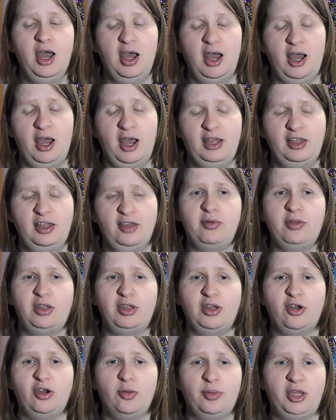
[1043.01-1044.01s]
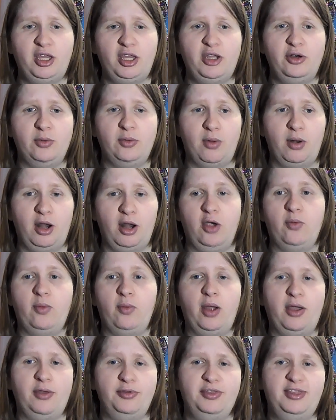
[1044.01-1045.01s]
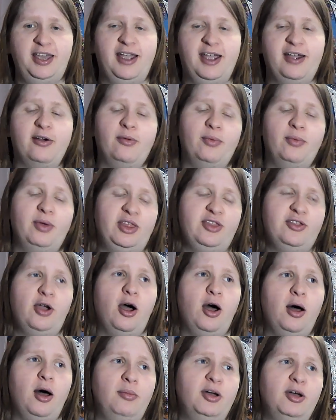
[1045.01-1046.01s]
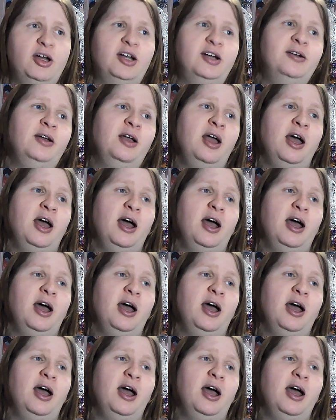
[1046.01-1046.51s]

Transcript: Uh, I think we see Kaba running around there with Tama,